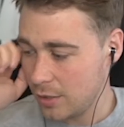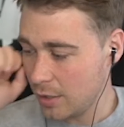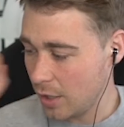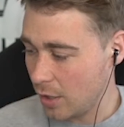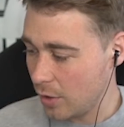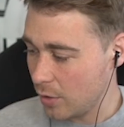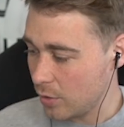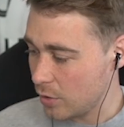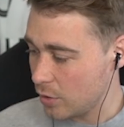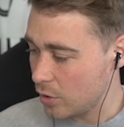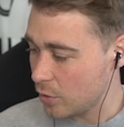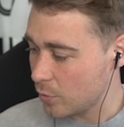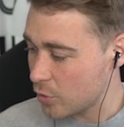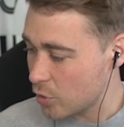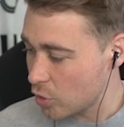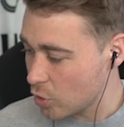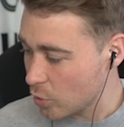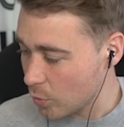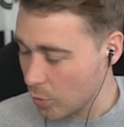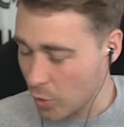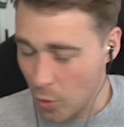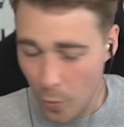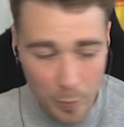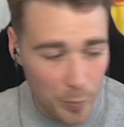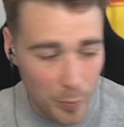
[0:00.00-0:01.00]
you know, you're,
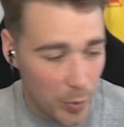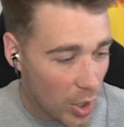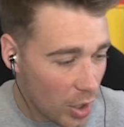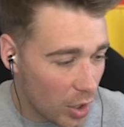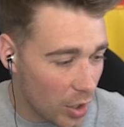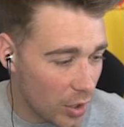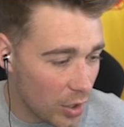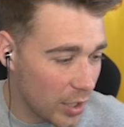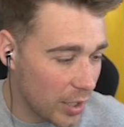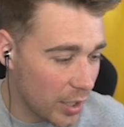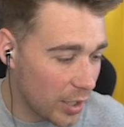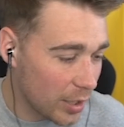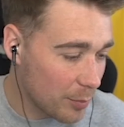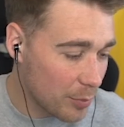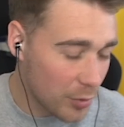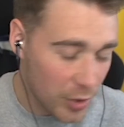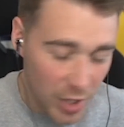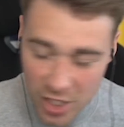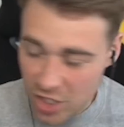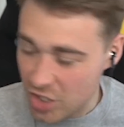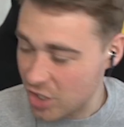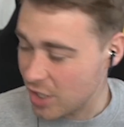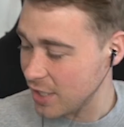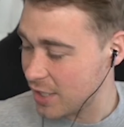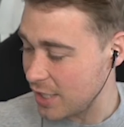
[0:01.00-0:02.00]
you're, you're burning
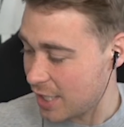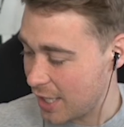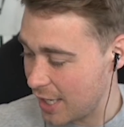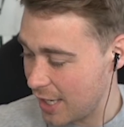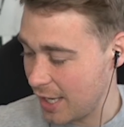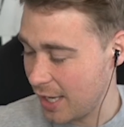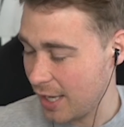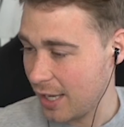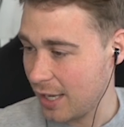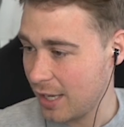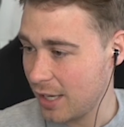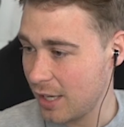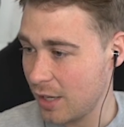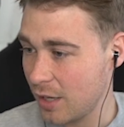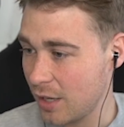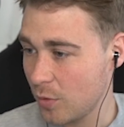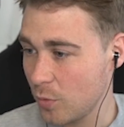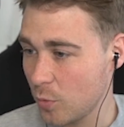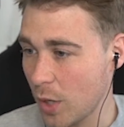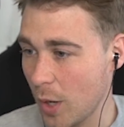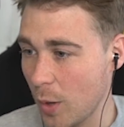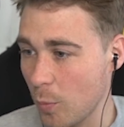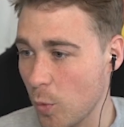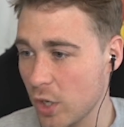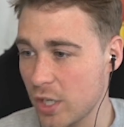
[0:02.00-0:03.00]
bridges here.
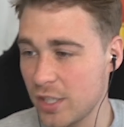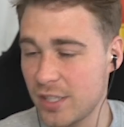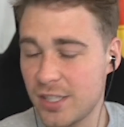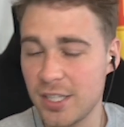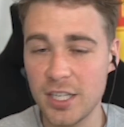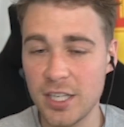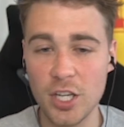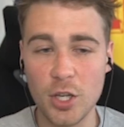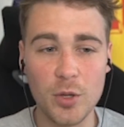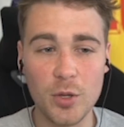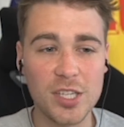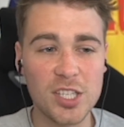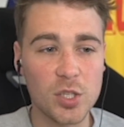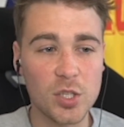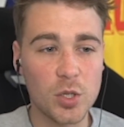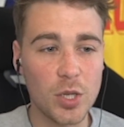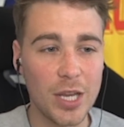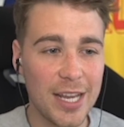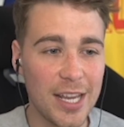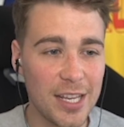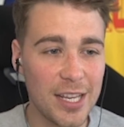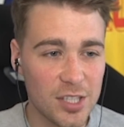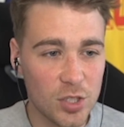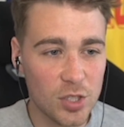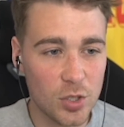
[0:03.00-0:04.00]
And what does he do?
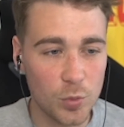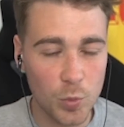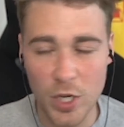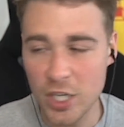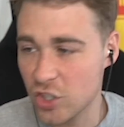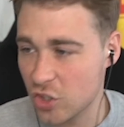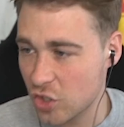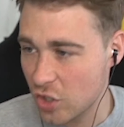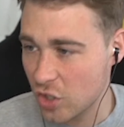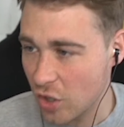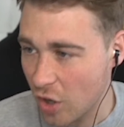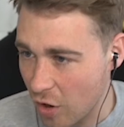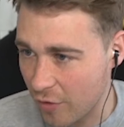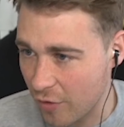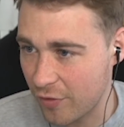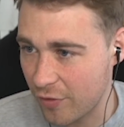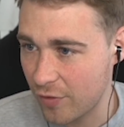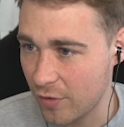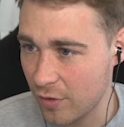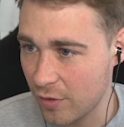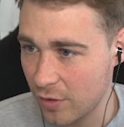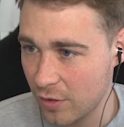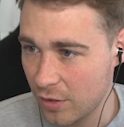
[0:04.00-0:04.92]
He gets switched off.